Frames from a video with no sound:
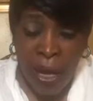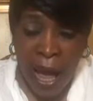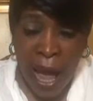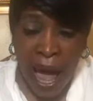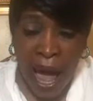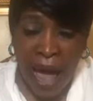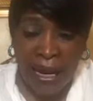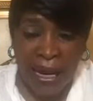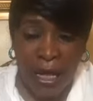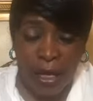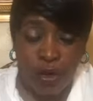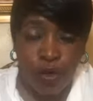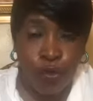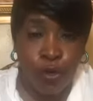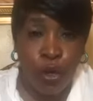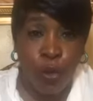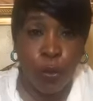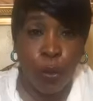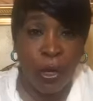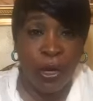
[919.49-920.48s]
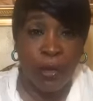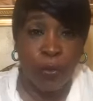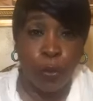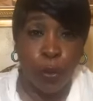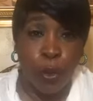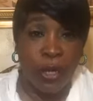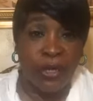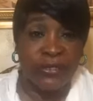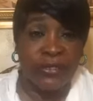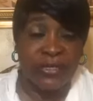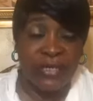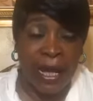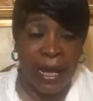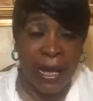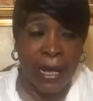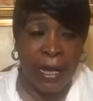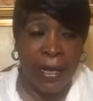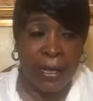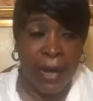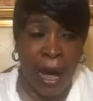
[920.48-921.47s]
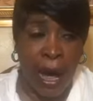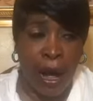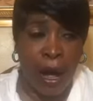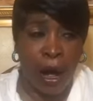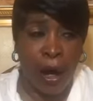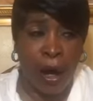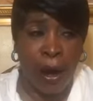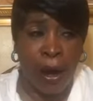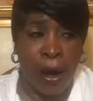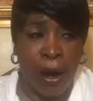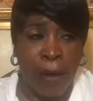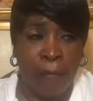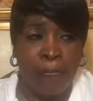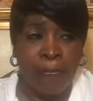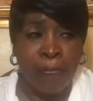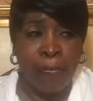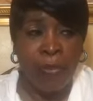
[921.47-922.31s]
Hallelujah. We're, we're seeing... Uh,